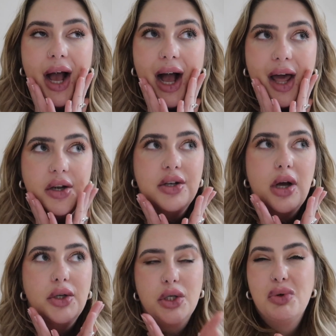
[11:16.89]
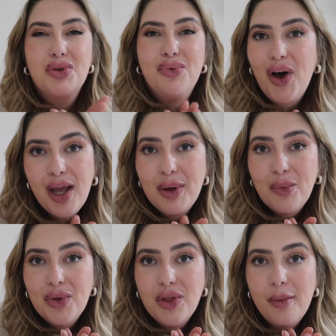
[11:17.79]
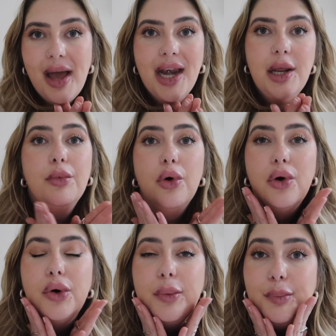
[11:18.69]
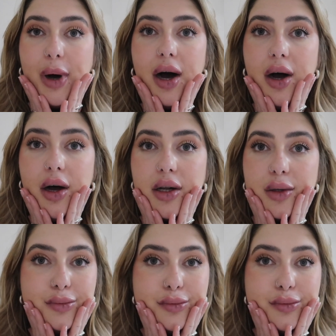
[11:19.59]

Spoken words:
and I just wasn't vibing with them anymore, but